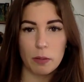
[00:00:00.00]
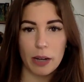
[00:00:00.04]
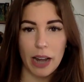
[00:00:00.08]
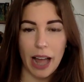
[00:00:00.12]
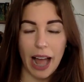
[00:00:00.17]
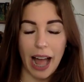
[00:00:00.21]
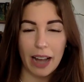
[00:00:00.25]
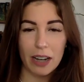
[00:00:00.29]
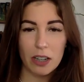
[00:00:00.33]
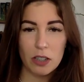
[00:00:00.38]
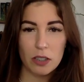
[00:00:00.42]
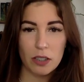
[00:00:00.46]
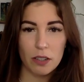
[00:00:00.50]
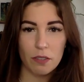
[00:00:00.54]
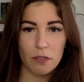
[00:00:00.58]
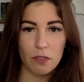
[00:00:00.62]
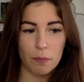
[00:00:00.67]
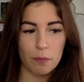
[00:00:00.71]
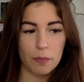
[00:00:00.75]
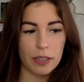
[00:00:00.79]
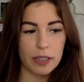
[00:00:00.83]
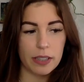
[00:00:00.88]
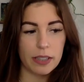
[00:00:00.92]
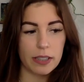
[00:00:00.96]
but actually
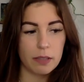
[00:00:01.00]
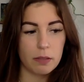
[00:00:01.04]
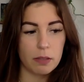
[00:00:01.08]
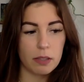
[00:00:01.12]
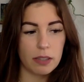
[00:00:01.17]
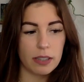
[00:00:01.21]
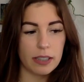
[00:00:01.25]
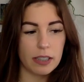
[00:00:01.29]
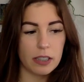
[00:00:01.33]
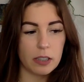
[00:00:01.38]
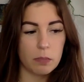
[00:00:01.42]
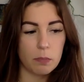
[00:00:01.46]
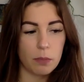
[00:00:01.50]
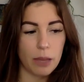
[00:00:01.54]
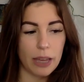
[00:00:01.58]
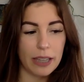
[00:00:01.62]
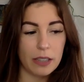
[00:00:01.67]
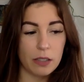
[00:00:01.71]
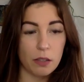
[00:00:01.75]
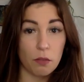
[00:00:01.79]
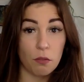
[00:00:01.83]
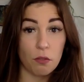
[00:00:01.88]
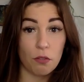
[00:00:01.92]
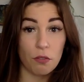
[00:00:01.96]
from this
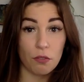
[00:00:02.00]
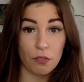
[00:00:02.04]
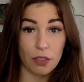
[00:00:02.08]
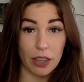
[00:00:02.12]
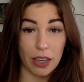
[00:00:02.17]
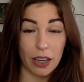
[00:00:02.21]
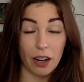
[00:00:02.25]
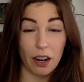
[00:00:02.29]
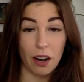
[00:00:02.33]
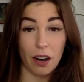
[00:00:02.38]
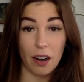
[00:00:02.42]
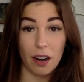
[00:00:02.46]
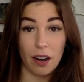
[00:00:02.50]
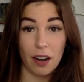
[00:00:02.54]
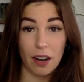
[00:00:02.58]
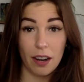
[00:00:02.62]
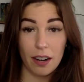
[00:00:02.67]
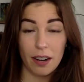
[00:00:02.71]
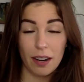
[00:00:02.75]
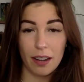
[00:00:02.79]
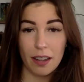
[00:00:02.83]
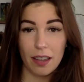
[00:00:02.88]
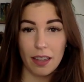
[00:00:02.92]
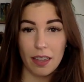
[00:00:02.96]
space of fear
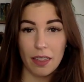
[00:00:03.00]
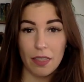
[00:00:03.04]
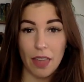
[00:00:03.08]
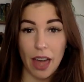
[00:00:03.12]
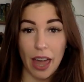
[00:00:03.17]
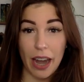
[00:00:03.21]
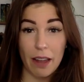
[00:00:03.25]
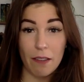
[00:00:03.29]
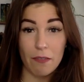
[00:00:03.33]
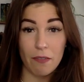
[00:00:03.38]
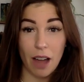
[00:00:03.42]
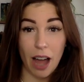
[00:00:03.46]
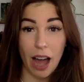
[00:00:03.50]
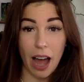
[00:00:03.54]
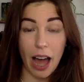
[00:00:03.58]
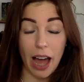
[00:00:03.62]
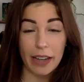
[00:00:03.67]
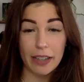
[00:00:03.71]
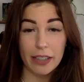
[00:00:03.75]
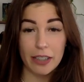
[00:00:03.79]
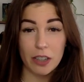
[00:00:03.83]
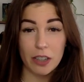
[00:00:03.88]
that if I